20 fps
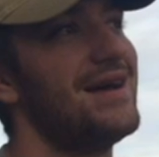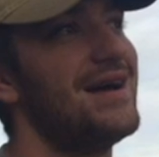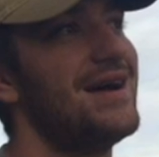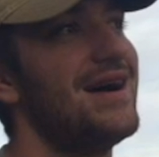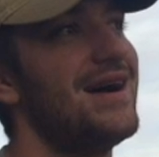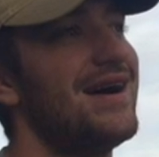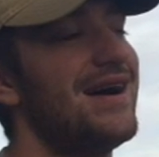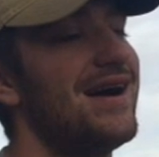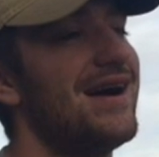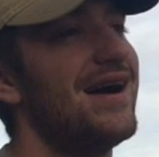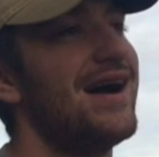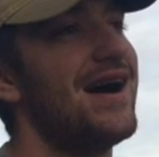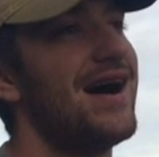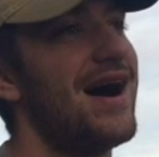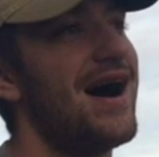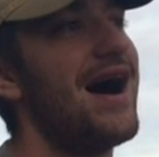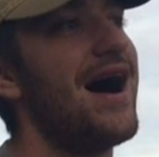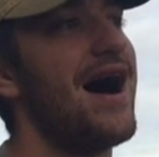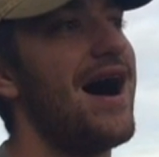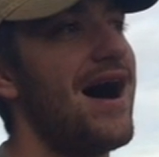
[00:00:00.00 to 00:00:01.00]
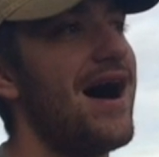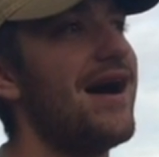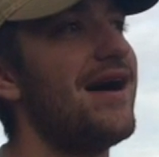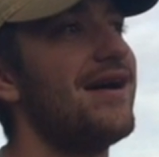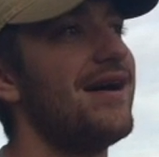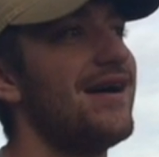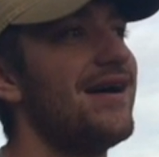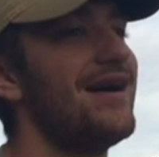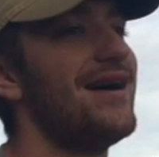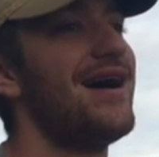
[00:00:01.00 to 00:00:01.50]
that it's going to happen or is
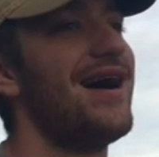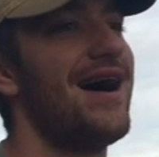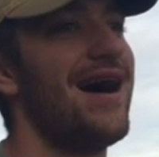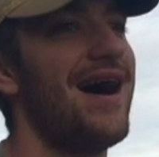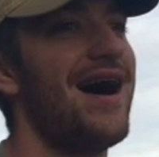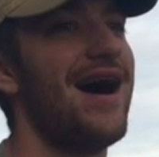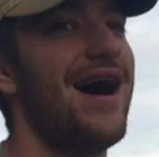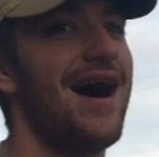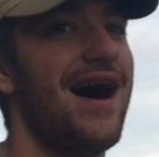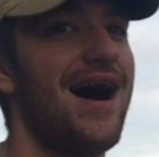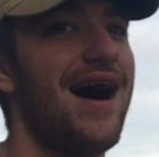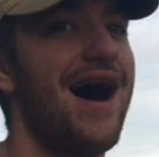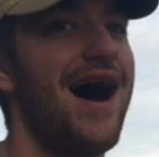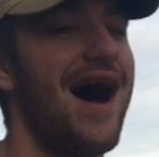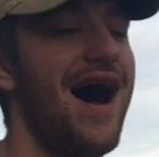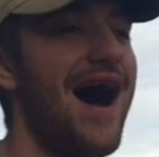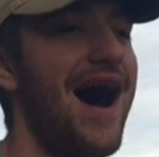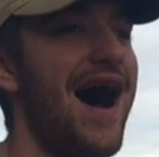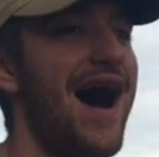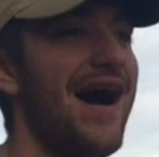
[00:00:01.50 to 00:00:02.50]
it concrete that's going to happen?